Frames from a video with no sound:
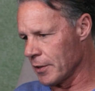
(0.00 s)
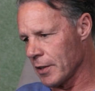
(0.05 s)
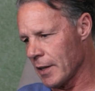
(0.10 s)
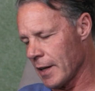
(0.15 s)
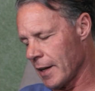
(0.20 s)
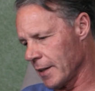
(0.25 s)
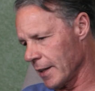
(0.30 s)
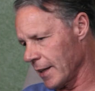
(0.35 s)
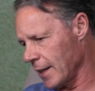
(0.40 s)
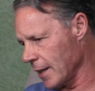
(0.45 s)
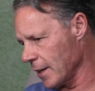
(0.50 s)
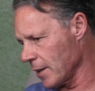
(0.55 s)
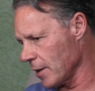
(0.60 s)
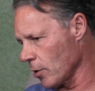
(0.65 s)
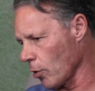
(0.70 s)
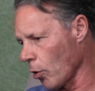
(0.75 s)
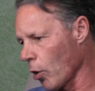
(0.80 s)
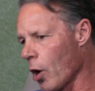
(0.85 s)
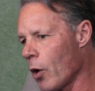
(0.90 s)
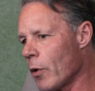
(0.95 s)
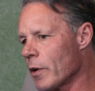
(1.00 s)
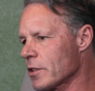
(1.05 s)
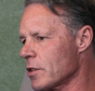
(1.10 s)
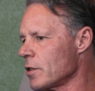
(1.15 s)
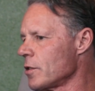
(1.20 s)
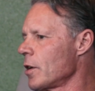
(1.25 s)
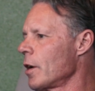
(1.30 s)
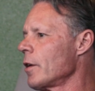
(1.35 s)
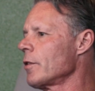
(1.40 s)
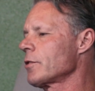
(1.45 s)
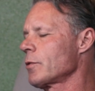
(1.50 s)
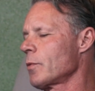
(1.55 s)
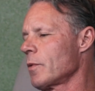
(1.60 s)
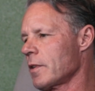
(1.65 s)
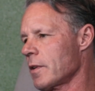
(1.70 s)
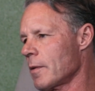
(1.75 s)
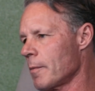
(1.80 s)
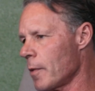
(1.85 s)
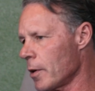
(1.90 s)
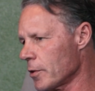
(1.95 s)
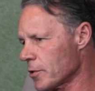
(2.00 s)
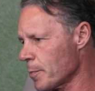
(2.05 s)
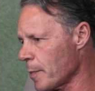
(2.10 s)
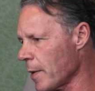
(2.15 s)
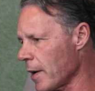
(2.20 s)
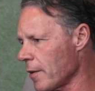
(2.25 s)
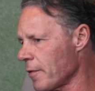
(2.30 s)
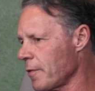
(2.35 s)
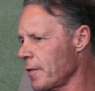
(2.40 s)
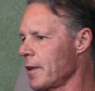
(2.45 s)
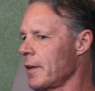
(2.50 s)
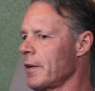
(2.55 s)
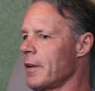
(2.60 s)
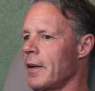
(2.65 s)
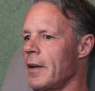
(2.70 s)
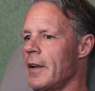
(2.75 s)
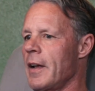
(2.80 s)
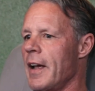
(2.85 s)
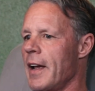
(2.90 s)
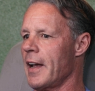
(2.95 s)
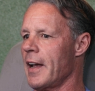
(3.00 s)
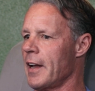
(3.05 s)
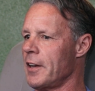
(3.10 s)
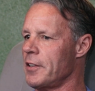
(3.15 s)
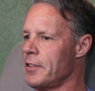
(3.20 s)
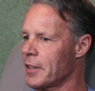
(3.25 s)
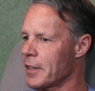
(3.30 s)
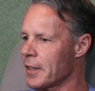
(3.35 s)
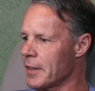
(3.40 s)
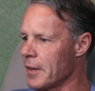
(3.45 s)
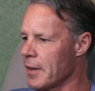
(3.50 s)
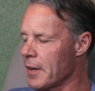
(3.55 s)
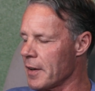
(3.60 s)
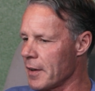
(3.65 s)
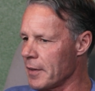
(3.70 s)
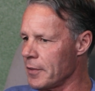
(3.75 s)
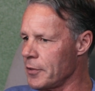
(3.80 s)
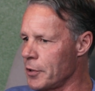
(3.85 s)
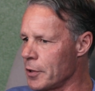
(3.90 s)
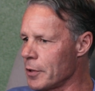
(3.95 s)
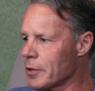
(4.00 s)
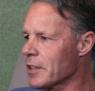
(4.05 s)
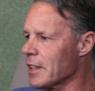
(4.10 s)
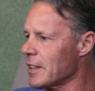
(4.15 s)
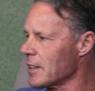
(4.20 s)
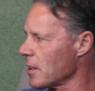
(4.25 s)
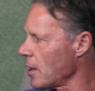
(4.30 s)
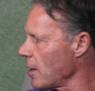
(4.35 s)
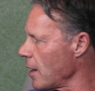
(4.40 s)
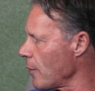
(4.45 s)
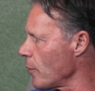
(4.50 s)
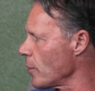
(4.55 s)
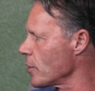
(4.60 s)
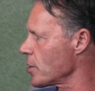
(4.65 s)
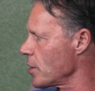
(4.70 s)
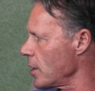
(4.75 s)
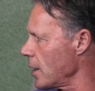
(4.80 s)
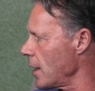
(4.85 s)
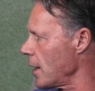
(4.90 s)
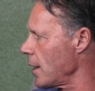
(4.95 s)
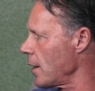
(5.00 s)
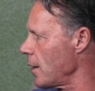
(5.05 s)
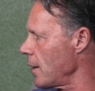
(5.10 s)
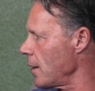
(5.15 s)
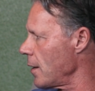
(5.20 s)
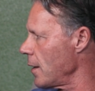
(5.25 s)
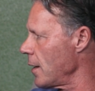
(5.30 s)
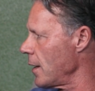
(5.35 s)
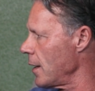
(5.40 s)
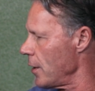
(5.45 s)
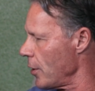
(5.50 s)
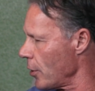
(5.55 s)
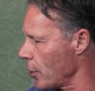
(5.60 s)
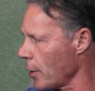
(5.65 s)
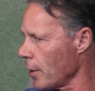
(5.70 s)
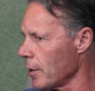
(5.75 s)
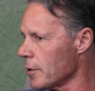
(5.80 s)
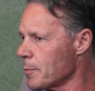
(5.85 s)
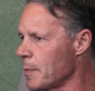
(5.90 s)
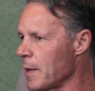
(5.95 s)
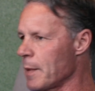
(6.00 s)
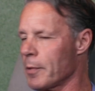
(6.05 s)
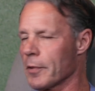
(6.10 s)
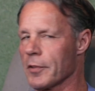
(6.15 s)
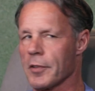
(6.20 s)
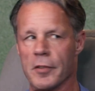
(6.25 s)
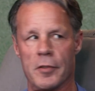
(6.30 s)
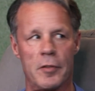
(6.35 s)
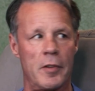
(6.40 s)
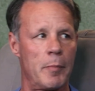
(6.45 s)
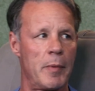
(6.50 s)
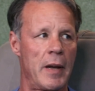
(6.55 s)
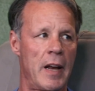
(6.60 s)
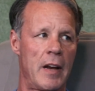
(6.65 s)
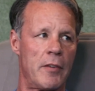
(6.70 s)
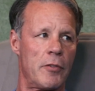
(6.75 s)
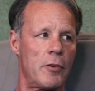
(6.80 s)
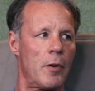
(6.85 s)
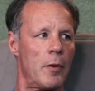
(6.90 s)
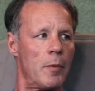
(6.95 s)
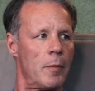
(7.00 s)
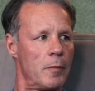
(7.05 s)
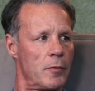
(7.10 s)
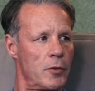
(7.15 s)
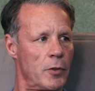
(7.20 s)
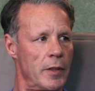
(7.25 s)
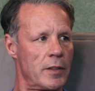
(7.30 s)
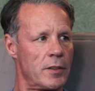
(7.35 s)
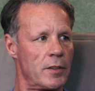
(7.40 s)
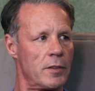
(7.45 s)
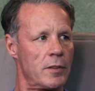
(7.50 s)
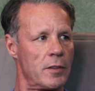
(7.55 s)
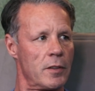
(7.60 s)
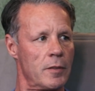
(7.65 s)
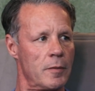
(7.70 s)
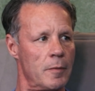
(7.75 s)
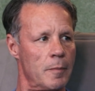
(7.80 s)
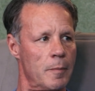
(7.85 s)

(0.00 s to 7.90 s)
And again, the lowest dose with the most benefit, and you can use it as a leverage to get and encourage people to do the behavioral choices.